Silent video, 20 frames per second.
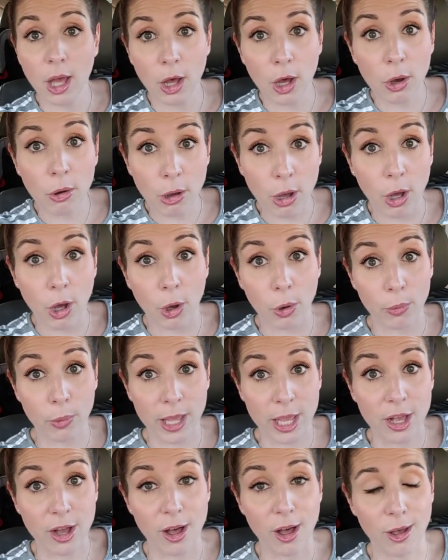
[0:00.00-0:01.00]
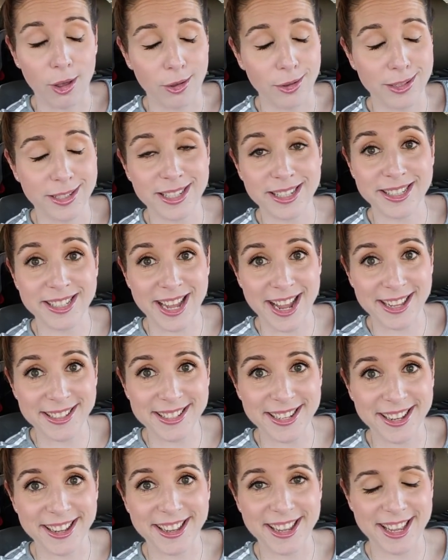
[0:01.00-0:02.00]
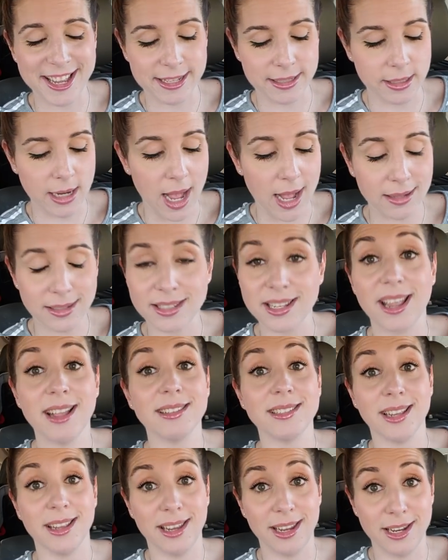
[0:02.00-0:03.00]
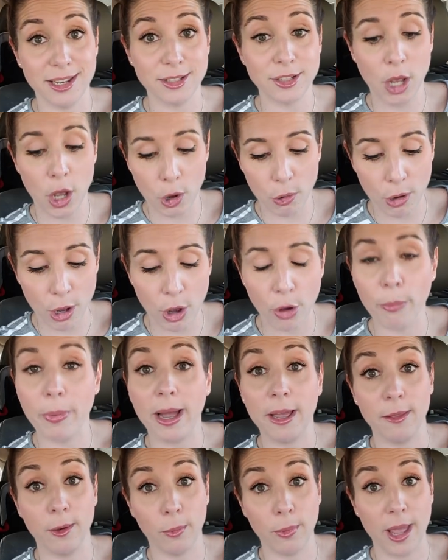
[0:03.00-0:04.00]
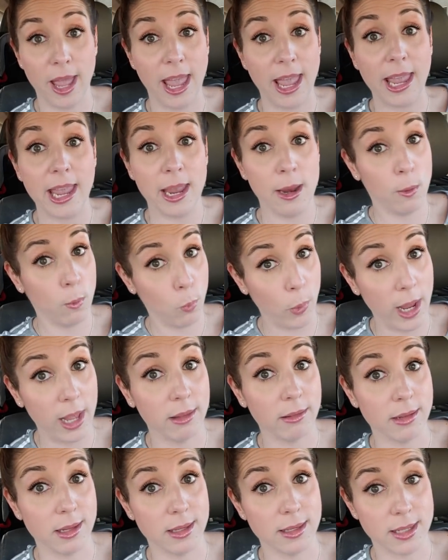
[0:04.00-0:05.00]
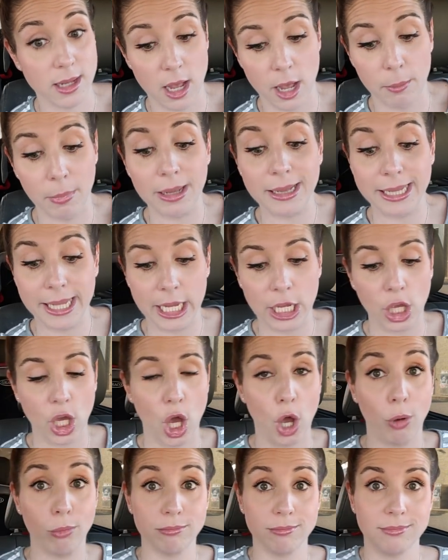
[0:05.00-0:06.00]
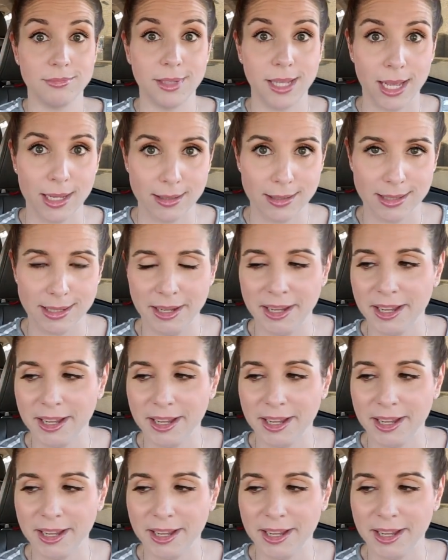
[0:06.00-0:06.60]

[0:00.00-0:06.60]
Ho Ho, he calls. Santa is not Santa, it is Ho Ho, by the way, in Waylon's um, lingo. Yes.